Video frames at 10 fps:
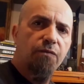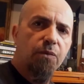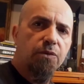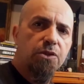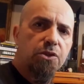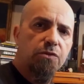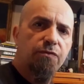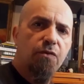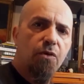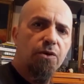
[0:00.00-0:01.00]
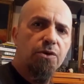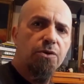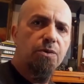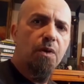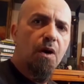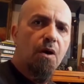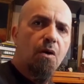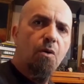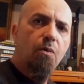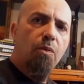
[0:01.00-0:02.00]
will do for you,
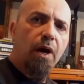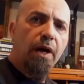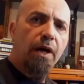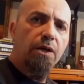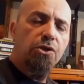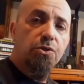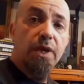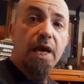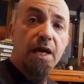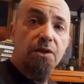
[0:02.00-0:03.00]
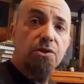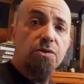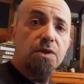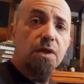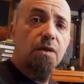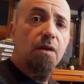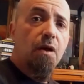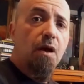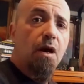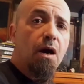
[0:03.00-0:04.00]
why you can use it,
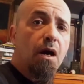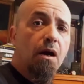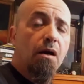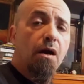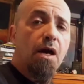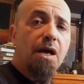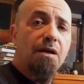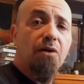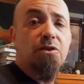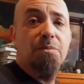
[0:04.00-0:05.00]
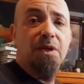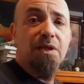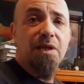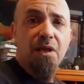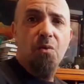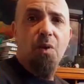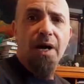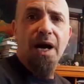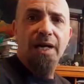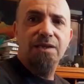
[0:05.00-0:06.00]
and ultimately
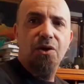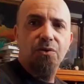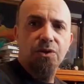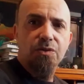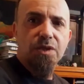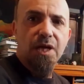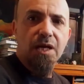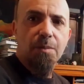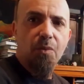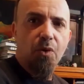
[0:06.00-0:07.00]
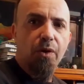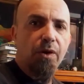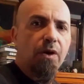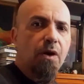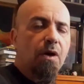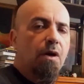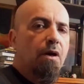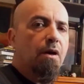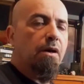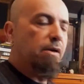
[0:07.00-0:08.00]
why I don't use it anymore.
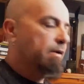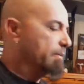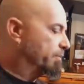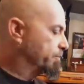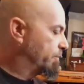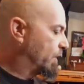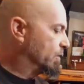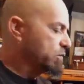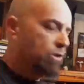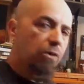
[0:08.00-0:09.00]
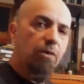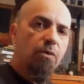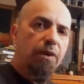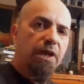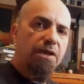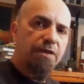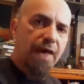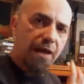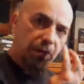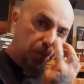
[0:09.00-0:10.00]
So we'll get into
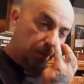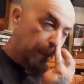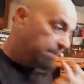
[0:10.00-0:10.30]
that a little bit.